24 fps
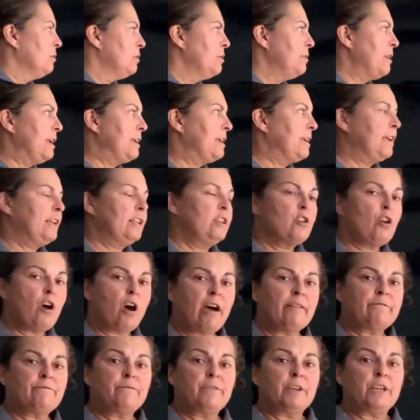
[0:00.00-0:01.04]
they
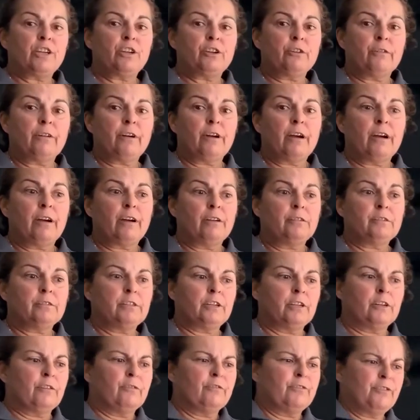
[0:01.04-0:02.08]
cannot figure out,
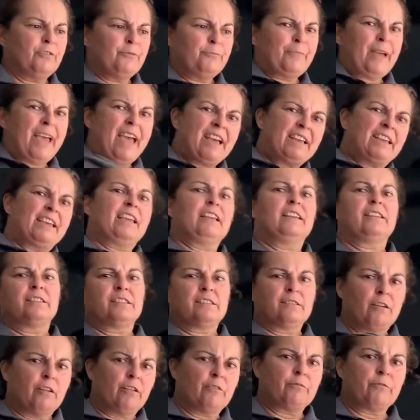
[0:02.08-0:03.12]
their
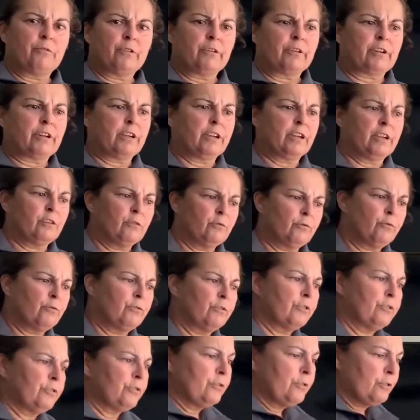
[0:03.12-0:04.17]
backhand's not working,
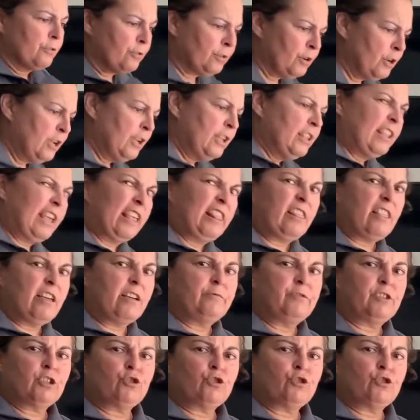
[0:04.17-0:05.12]
or they love